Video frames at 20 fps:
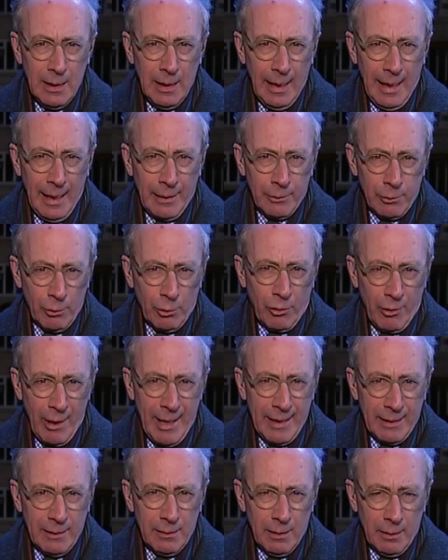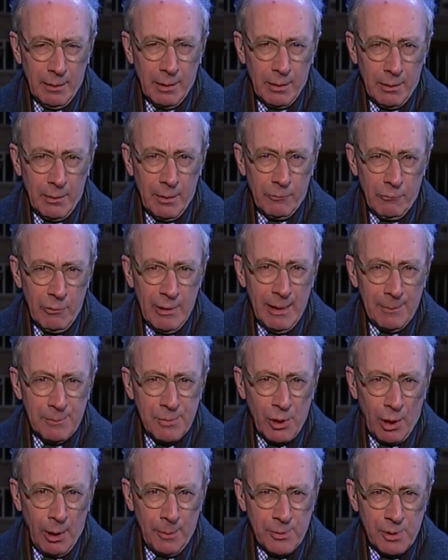And Ukraine, the
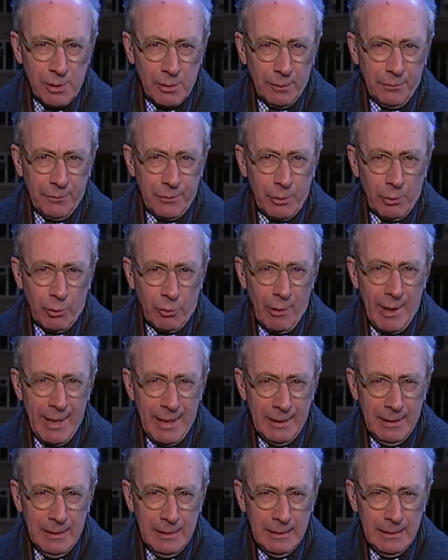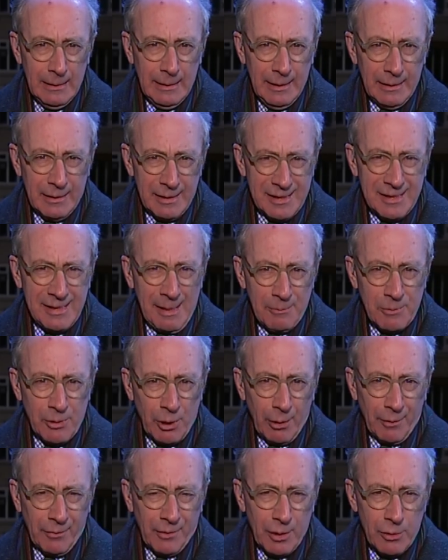reabsorption of Ukraine into some
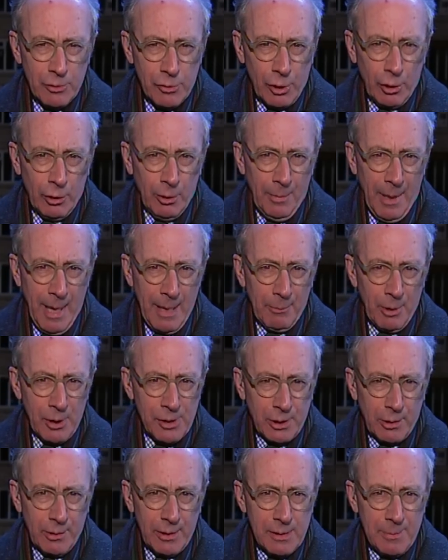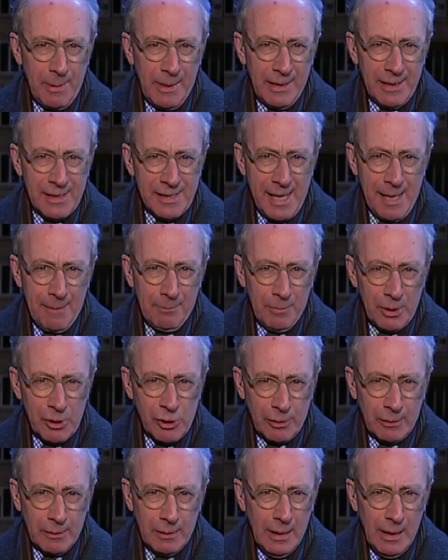sort of control by Moscow has been his
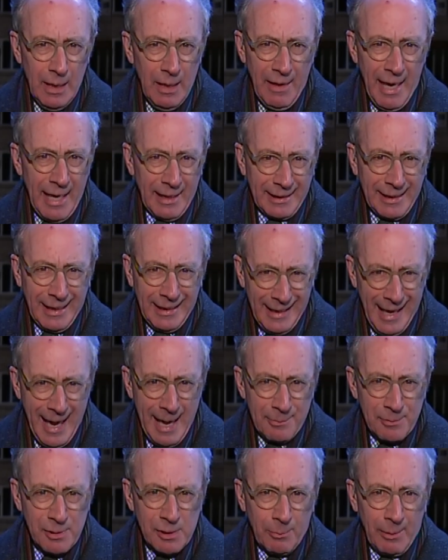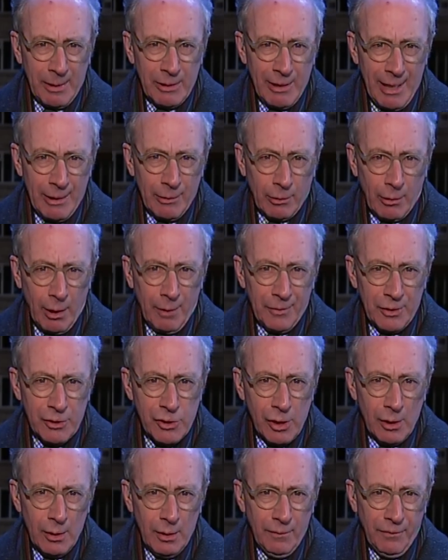ambition. That collapsed when
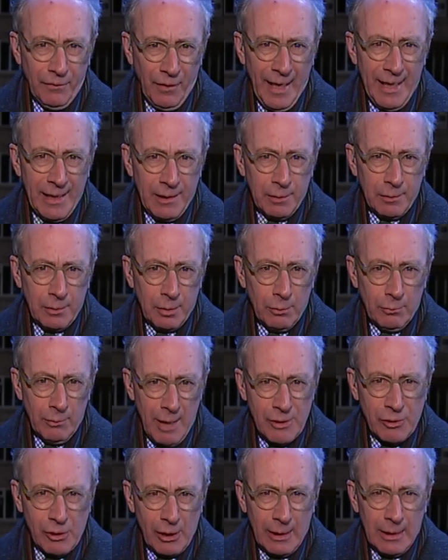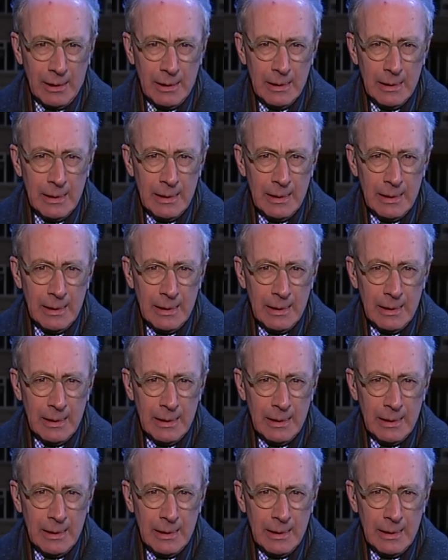Yanukovych fled to Russia.